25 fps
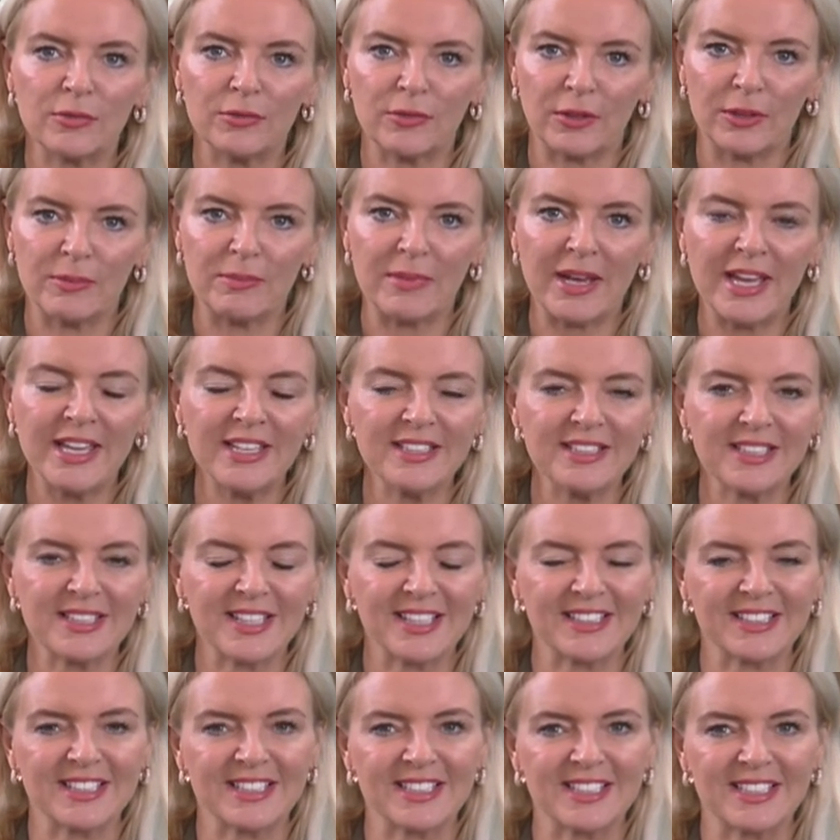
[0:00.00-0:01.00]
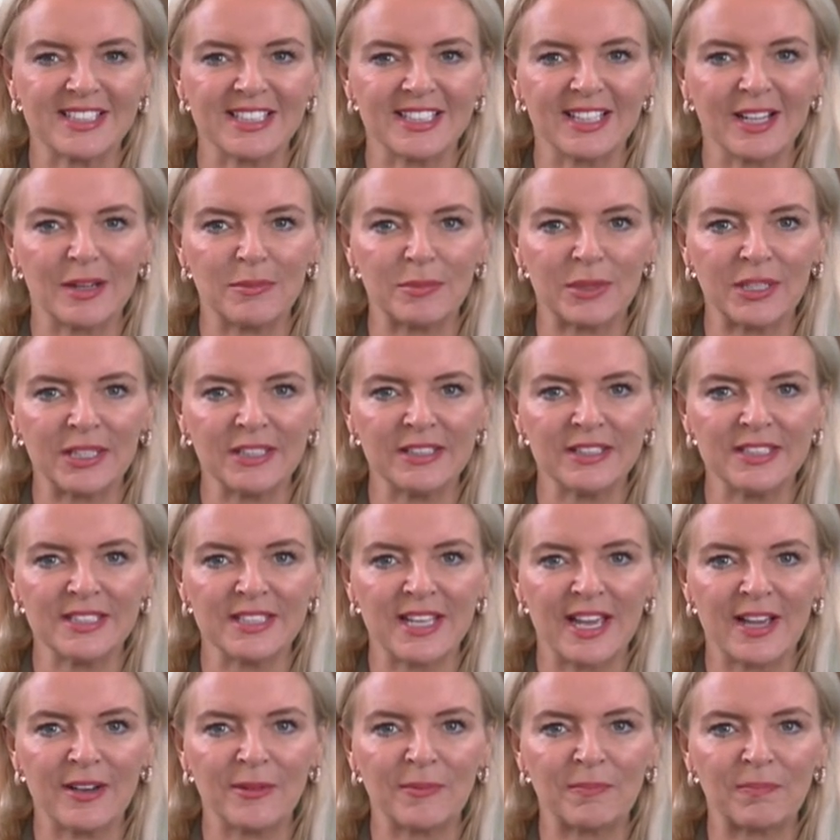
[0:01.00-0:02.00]
from ASX listed companies
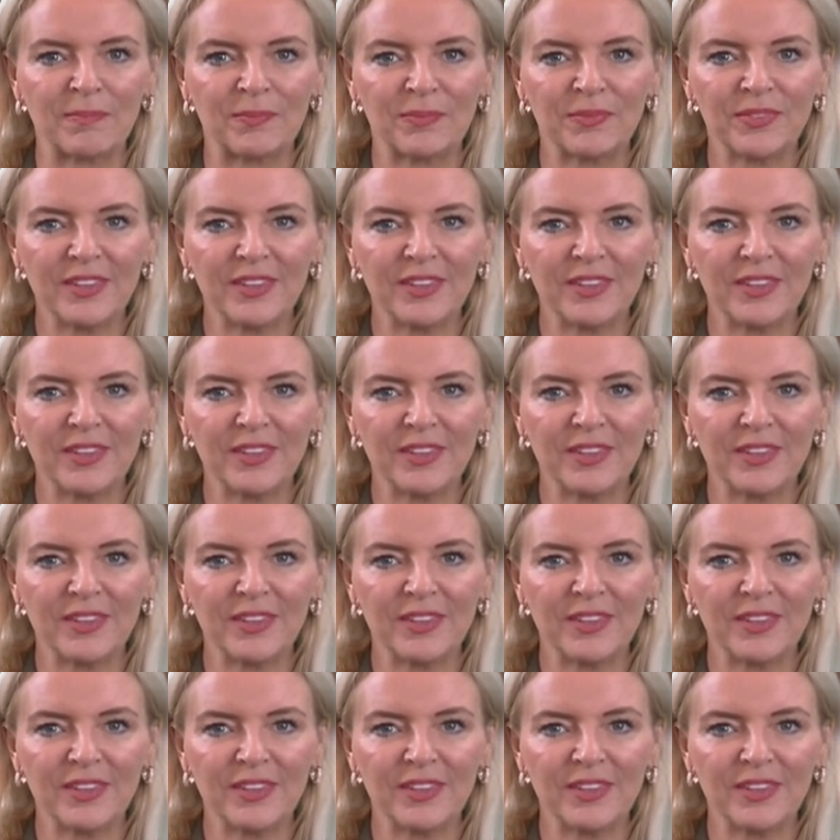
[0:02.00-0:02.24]
now.